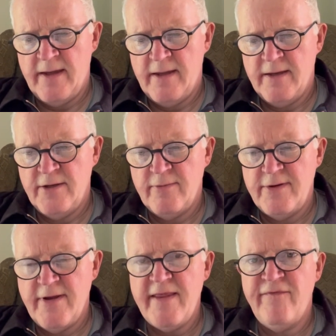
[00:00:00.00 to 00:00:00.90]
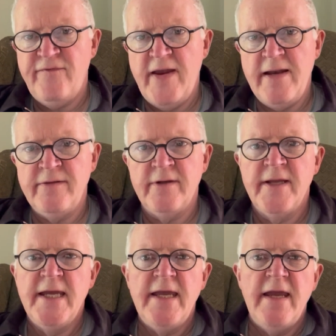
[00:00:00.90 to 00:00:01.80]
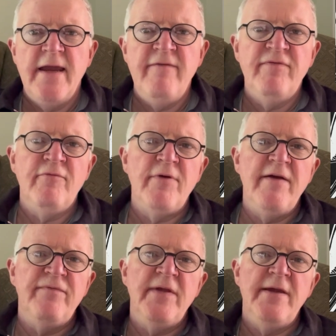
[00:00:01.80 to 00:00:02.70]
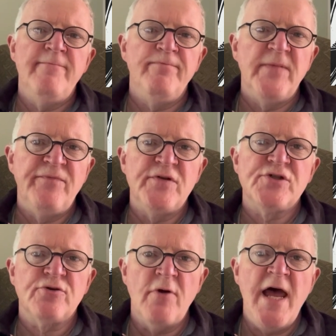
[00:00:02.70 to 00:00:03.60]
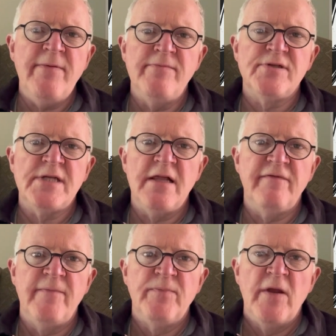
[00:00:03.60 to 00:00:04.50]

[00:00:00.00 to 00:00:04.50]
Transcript: you get the feeling that if the scribe himself